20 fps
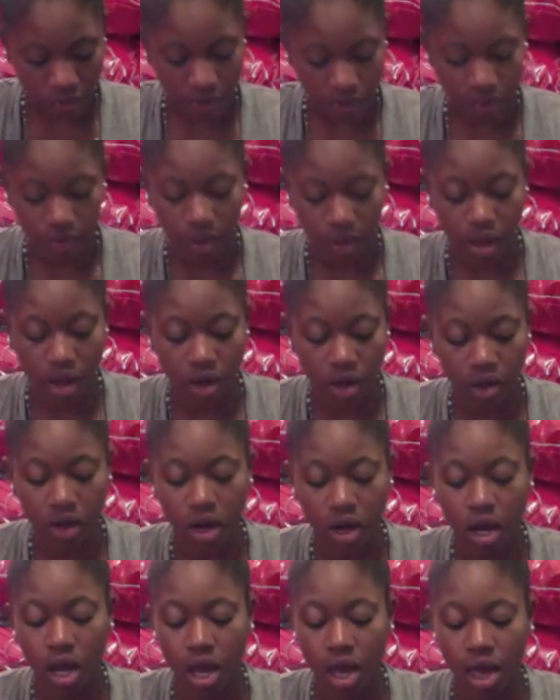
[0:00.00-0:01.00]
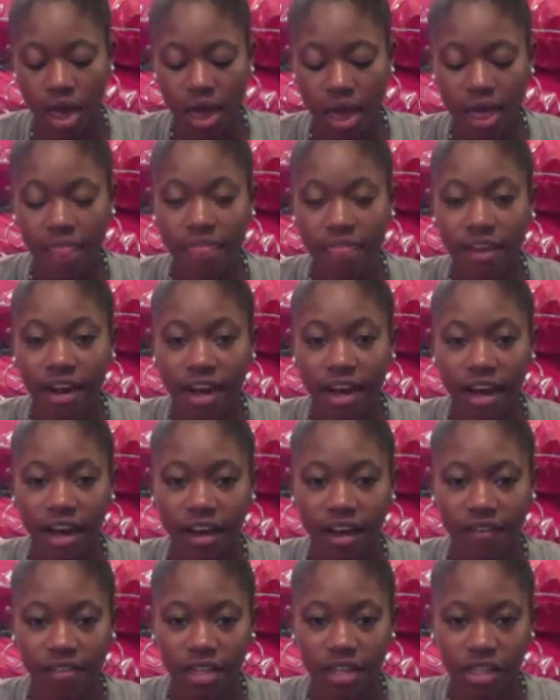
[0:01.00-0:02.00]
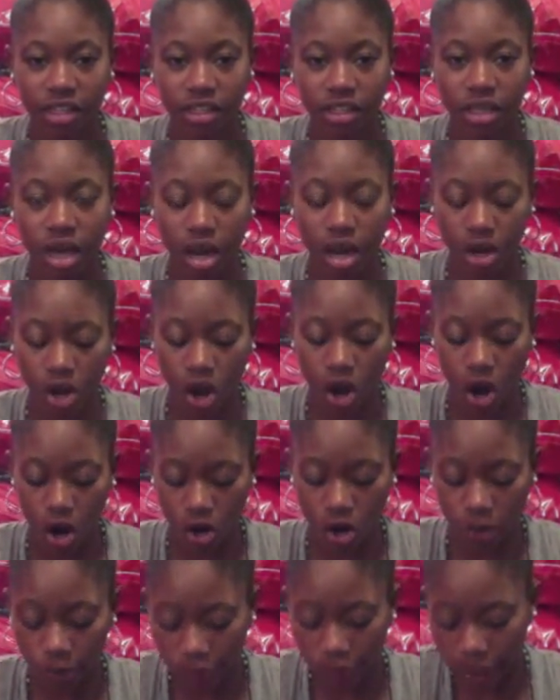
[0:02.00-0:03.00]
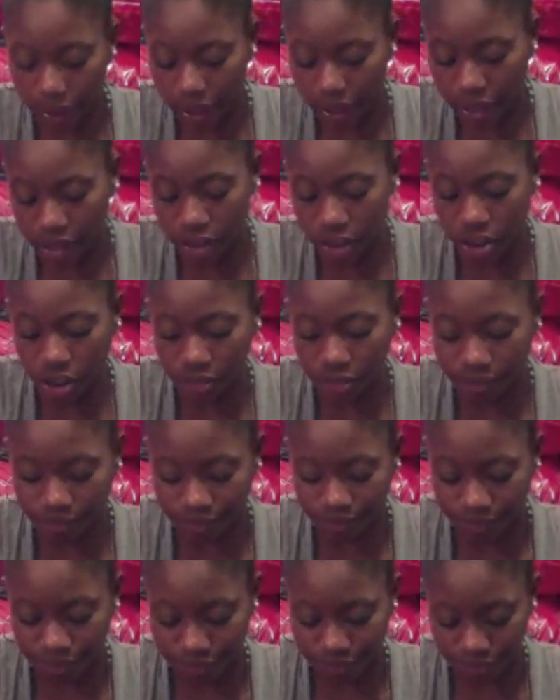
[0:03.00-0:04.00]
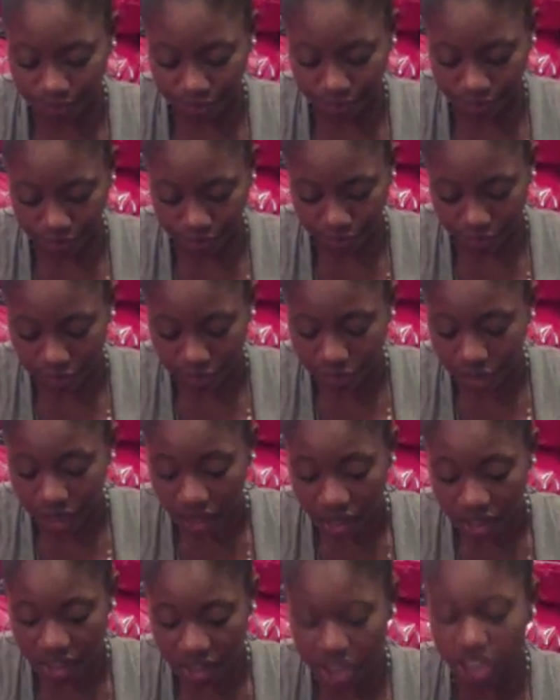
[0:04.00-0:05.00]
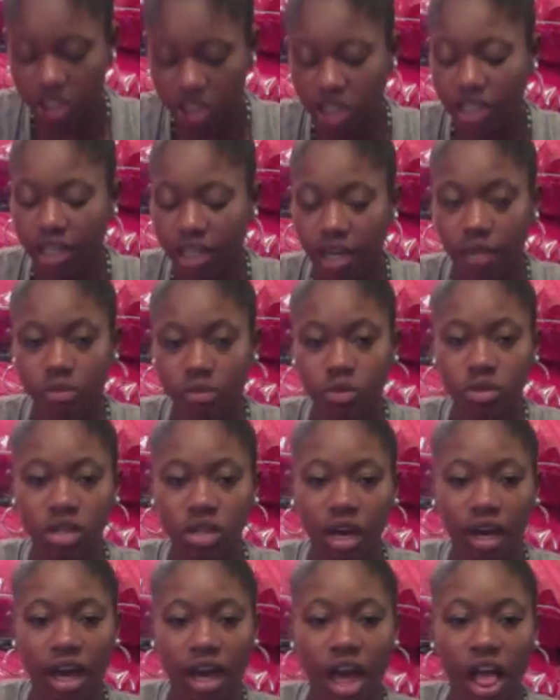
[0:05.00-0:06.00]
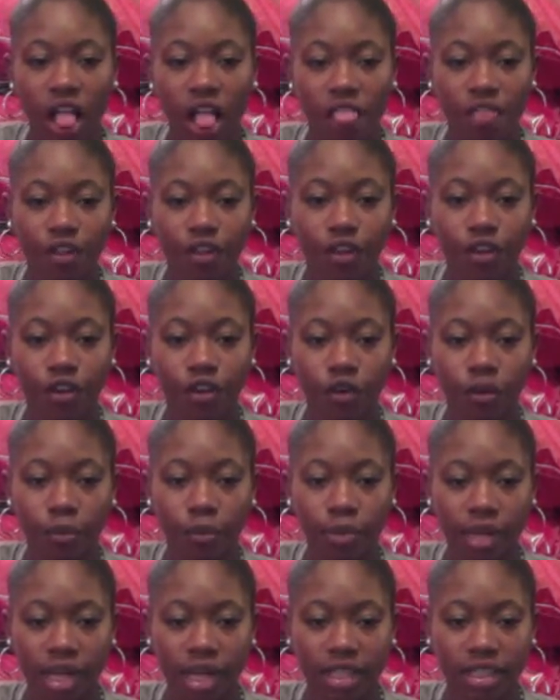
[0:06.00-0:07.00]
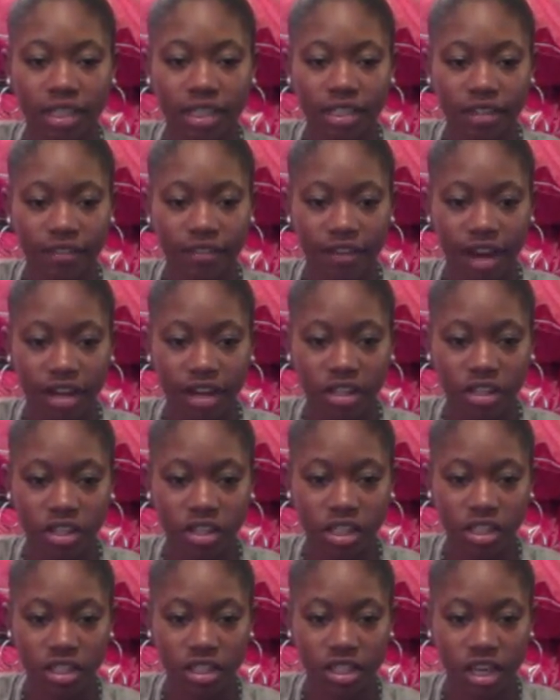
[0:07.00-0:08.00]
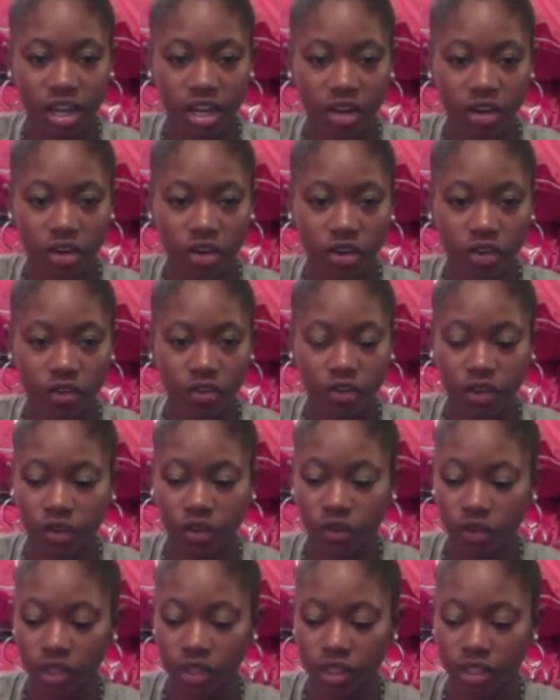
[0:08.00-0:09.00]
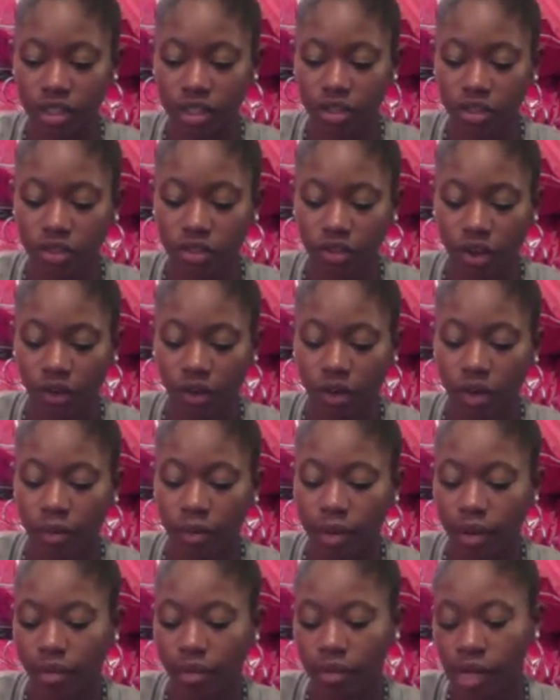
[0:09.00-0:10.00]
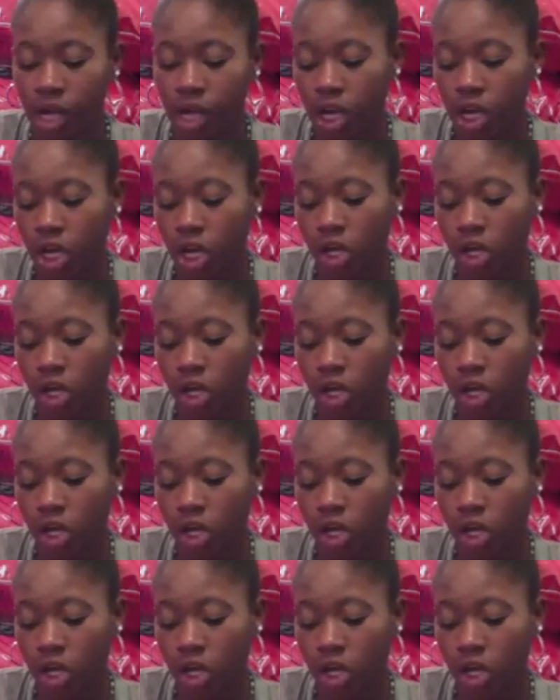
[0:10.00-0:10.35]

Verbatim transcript: I fell out. And then I have this card organizer deal and it comes with like the little plastic dividers on the inside. I don't know if you can really see those very well, but who